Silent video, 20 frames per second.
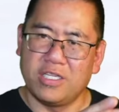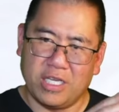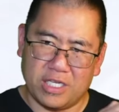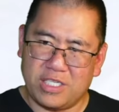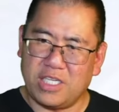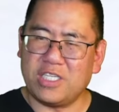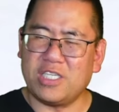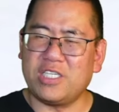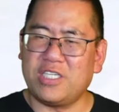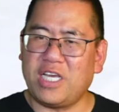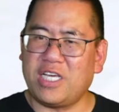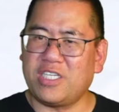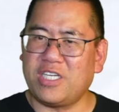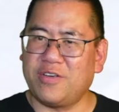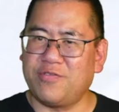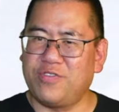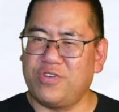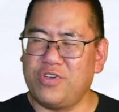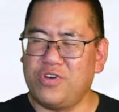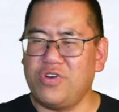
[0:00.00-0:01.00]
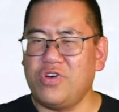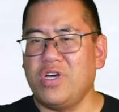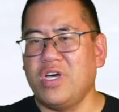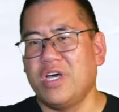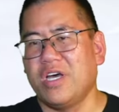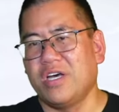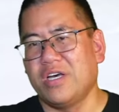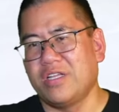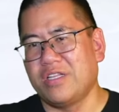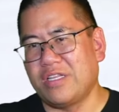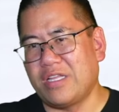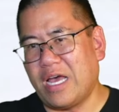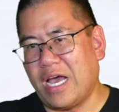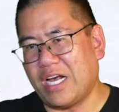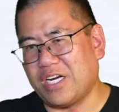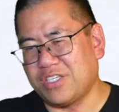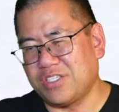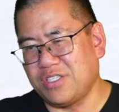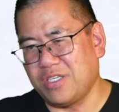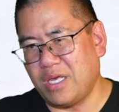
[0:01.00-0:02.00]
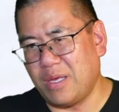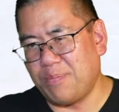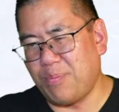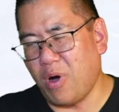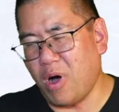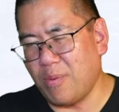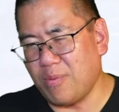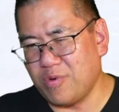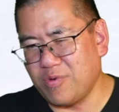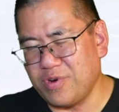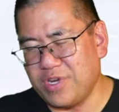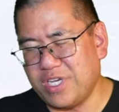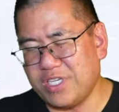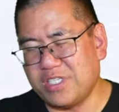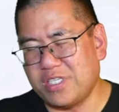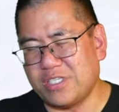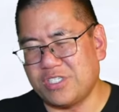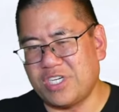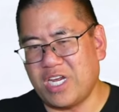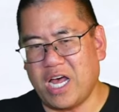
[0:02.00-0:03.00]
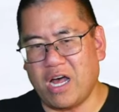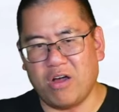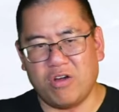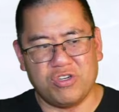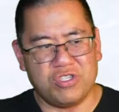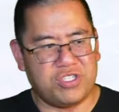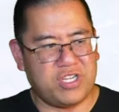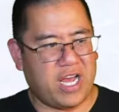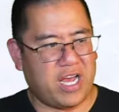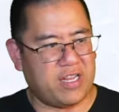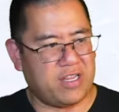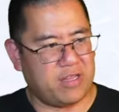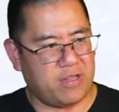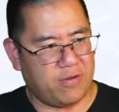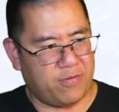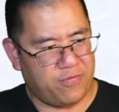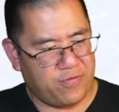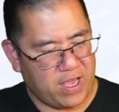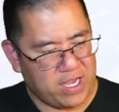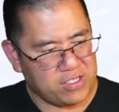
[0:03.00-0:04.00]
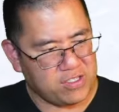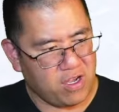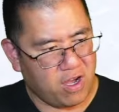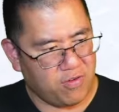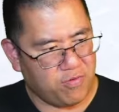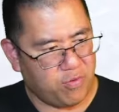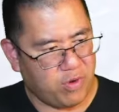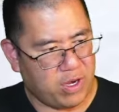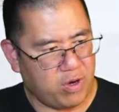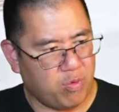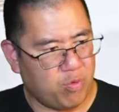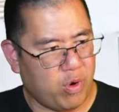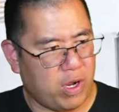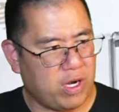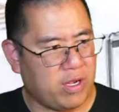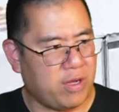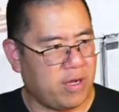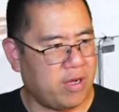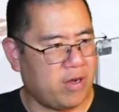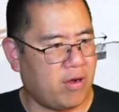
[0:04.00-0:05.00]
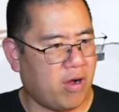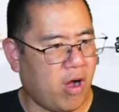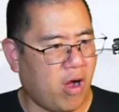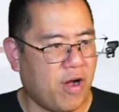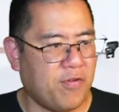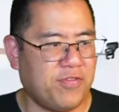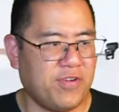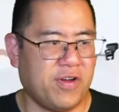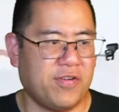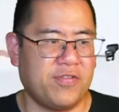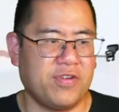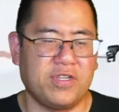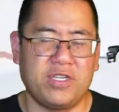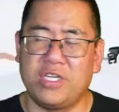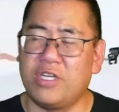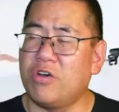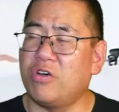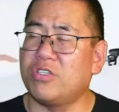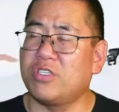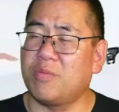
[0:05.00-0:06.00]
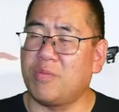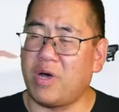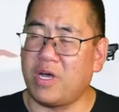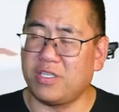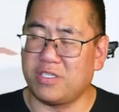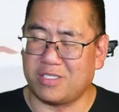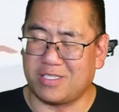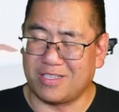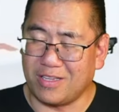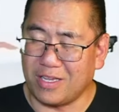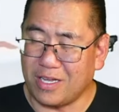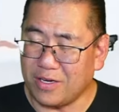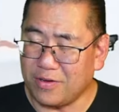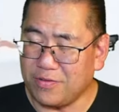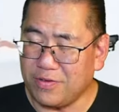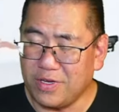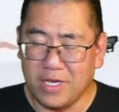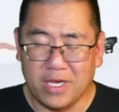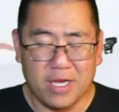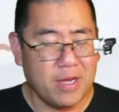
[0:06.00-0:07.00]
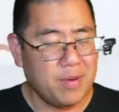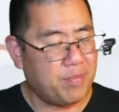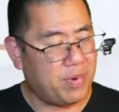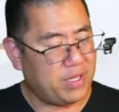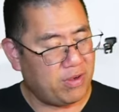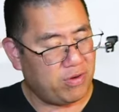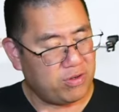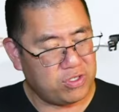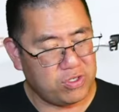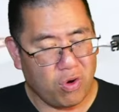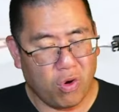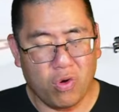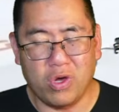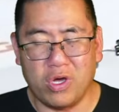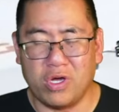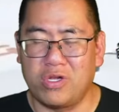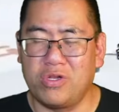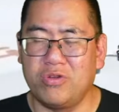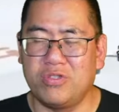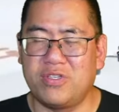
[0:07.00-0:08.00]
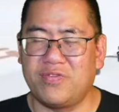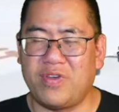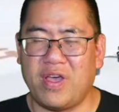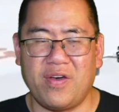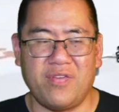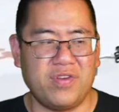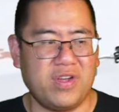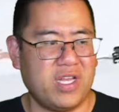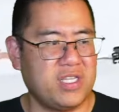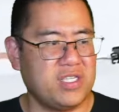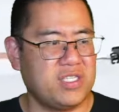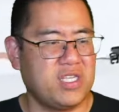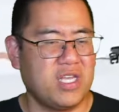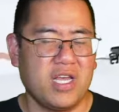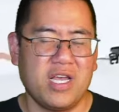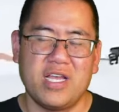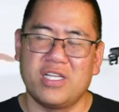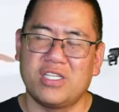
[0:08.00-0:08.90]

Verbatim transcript: This isn't deja vu. Actually, Paul Maurice challenged that the faceoff win went off of Niels Åman's glove, but there's no conclusive evidence,